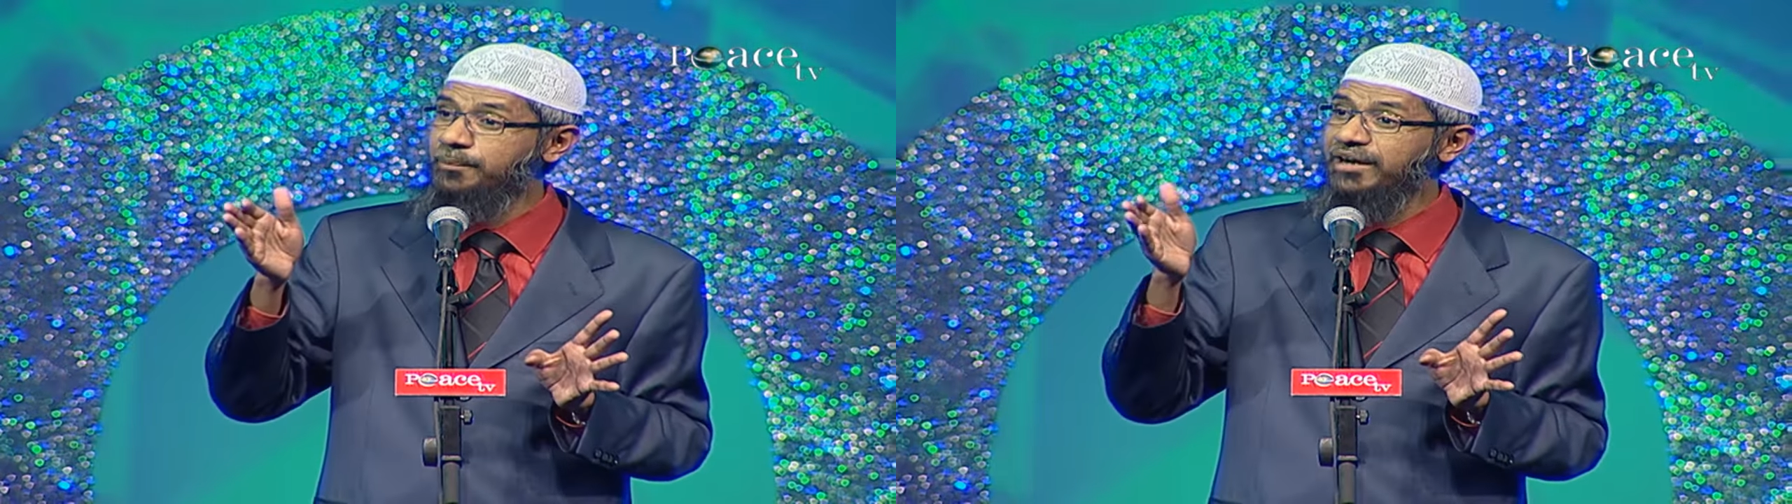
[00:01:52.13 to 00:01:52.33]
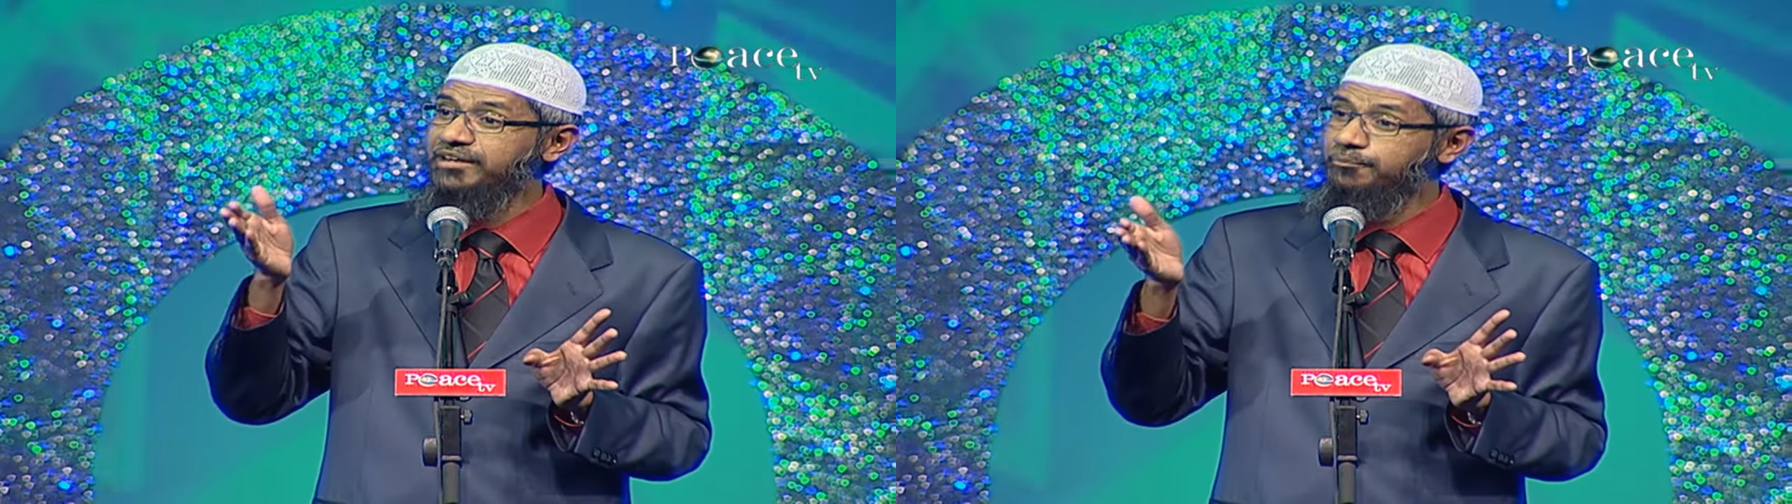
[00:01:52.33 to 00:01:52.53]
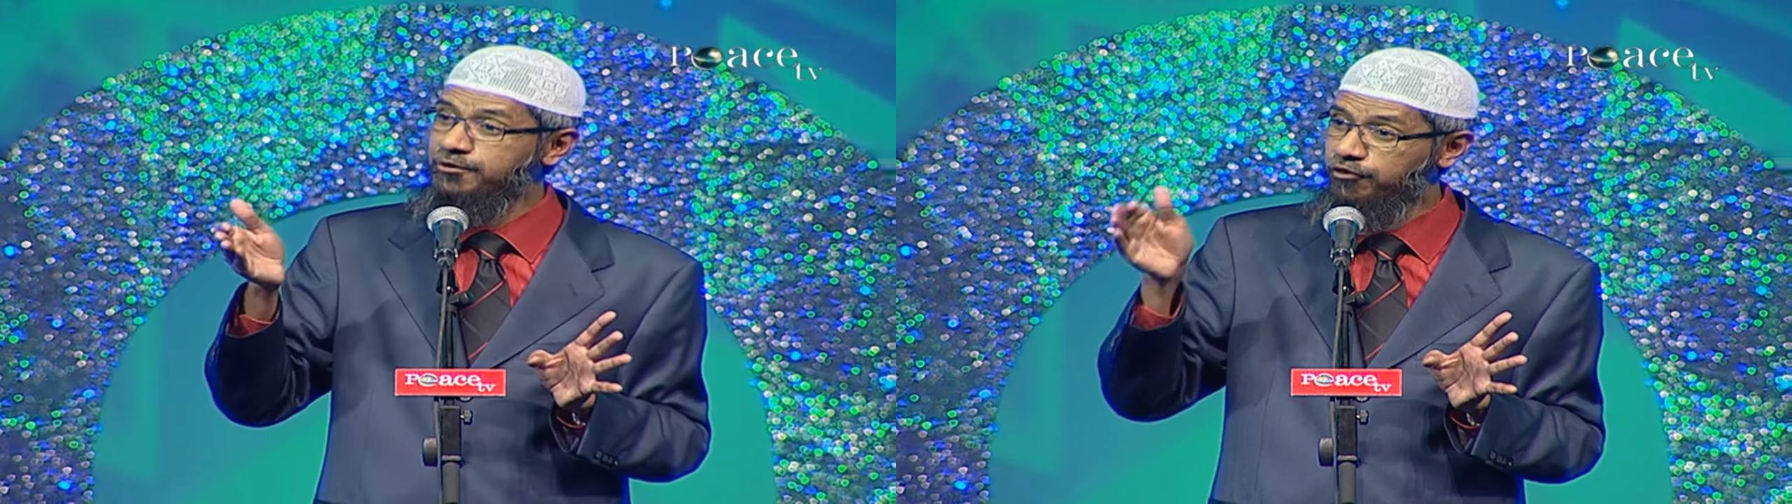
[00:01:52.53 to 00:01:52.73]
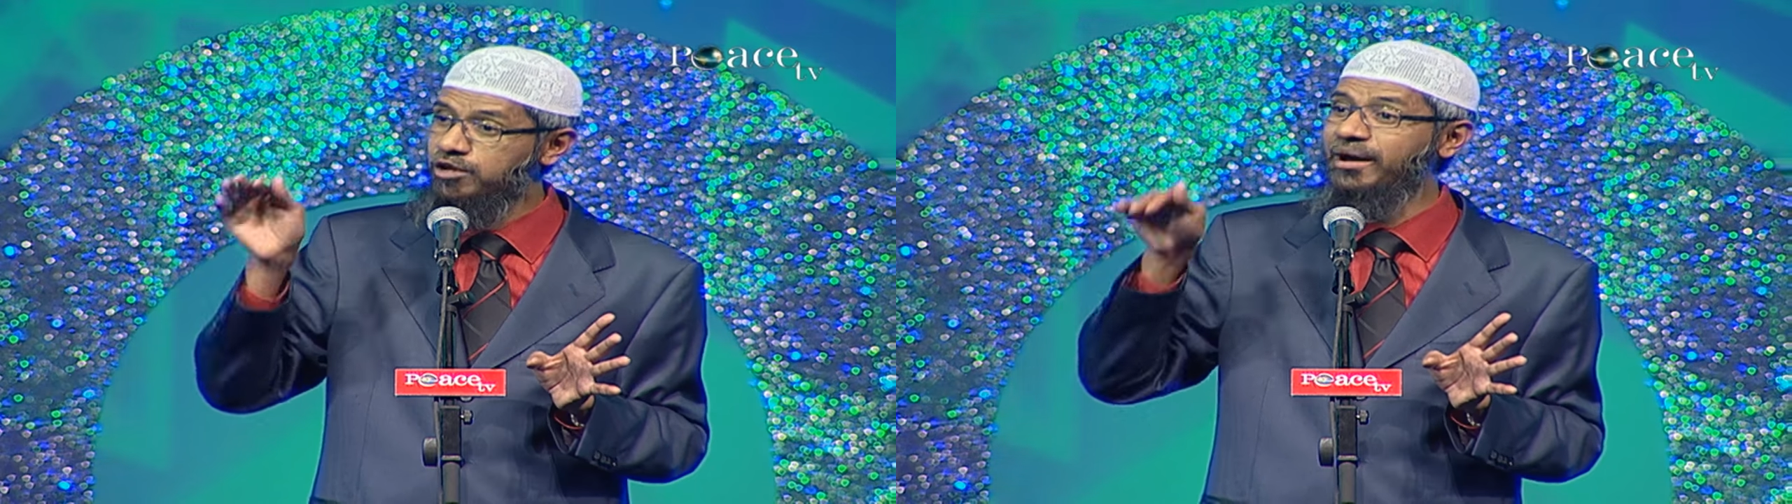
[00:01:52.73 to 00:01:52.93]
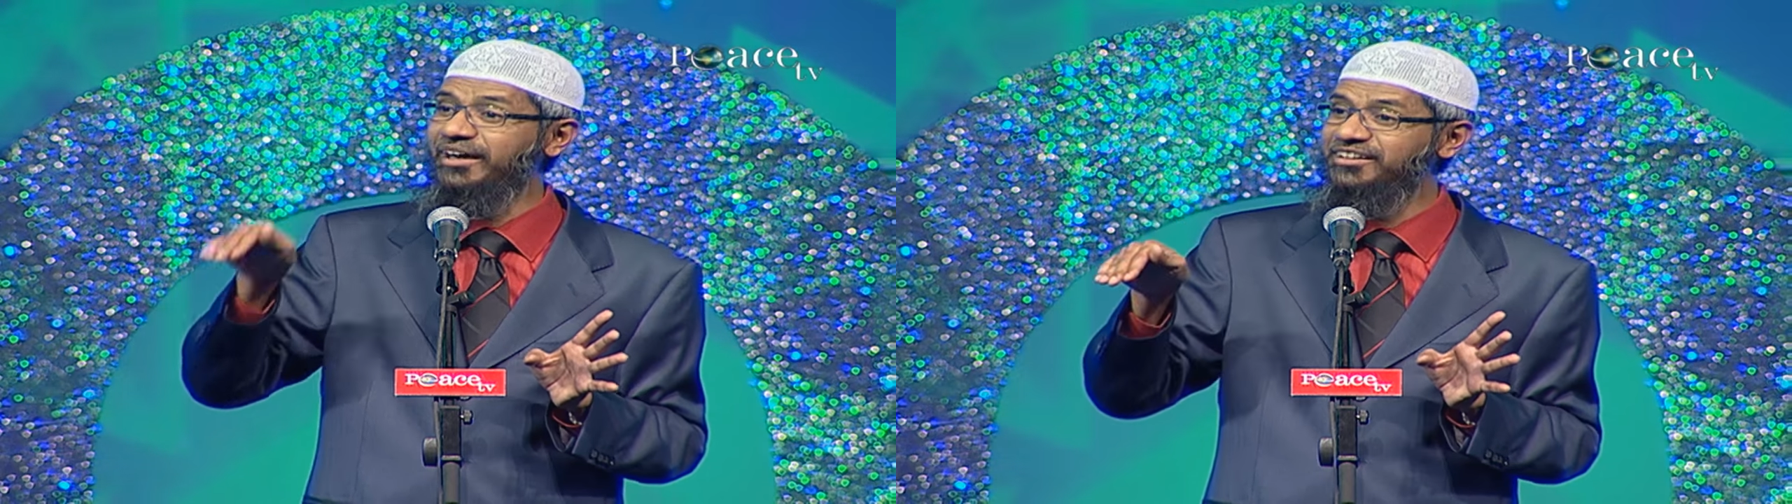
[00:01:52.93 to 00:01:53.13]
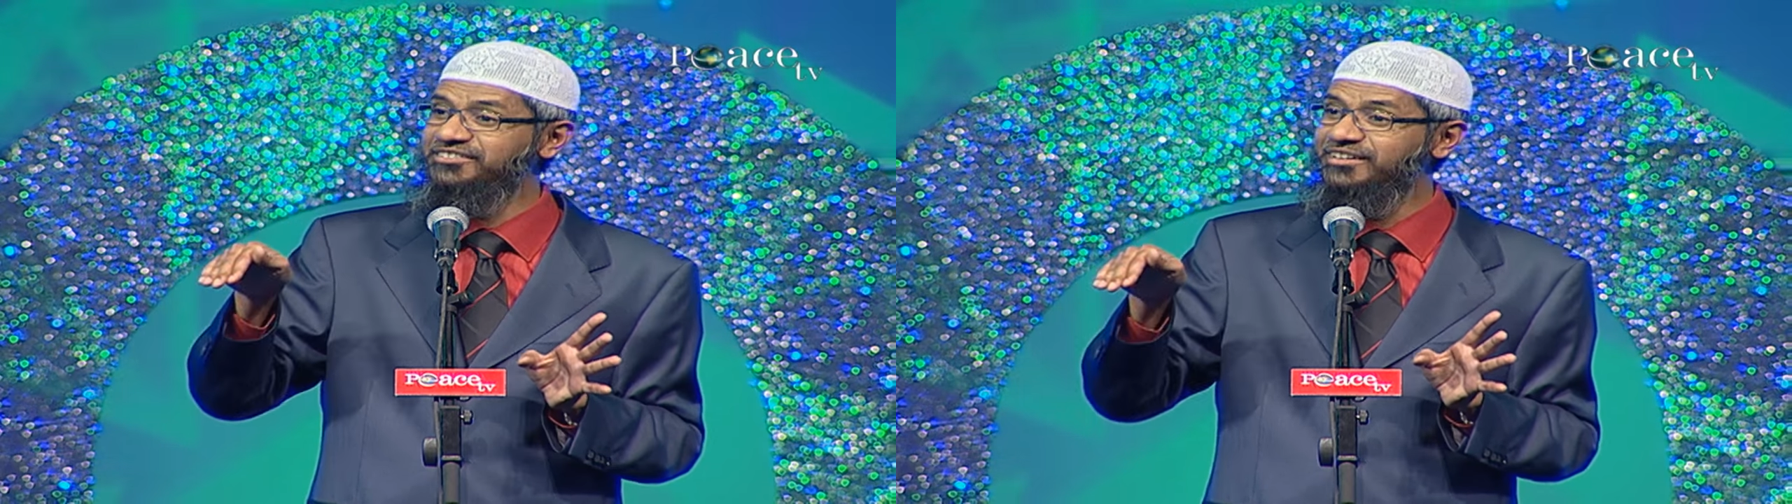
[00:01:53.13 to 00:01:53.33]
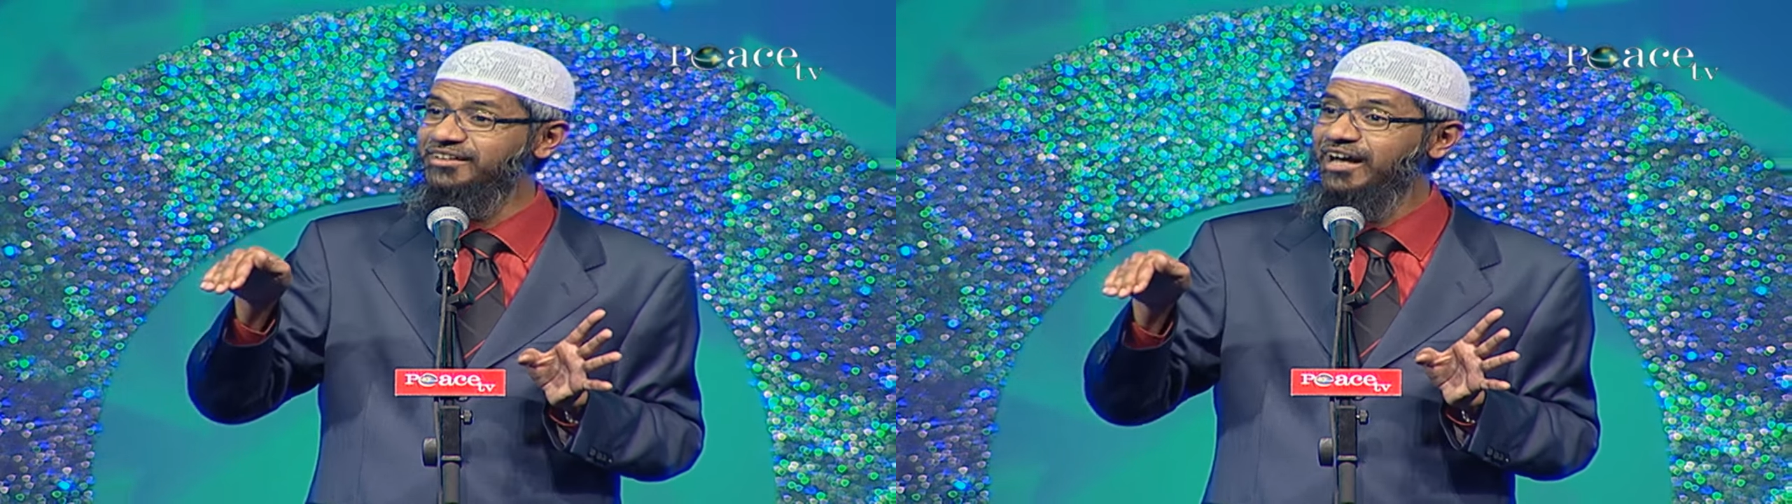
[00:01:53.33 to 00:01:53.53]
partners before he marries.